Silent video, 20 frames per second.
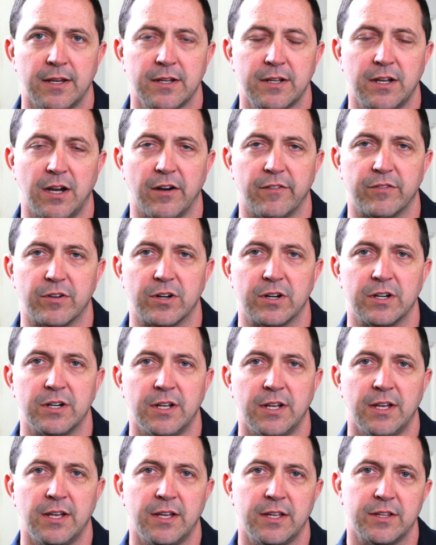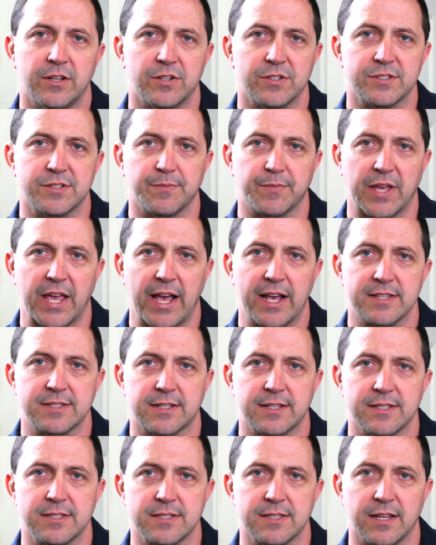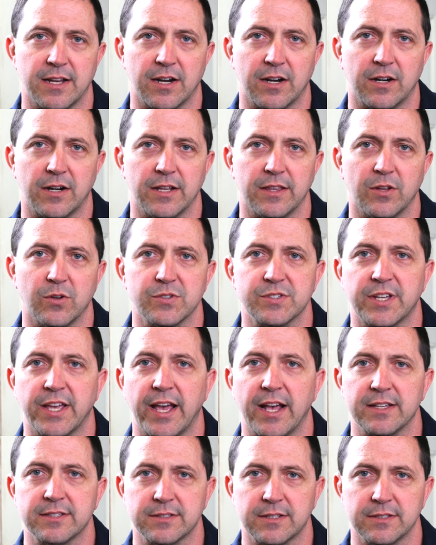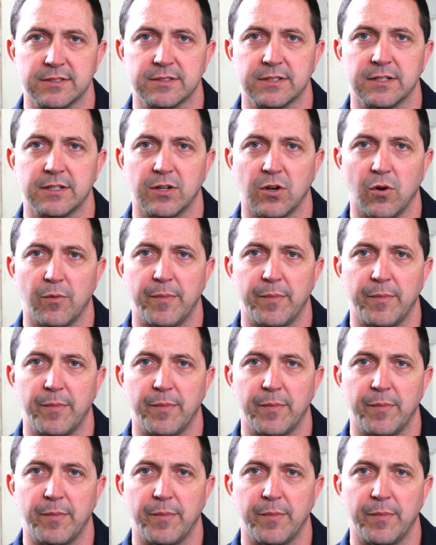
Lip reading: cover, there's some gaskets there, and those gaskets can go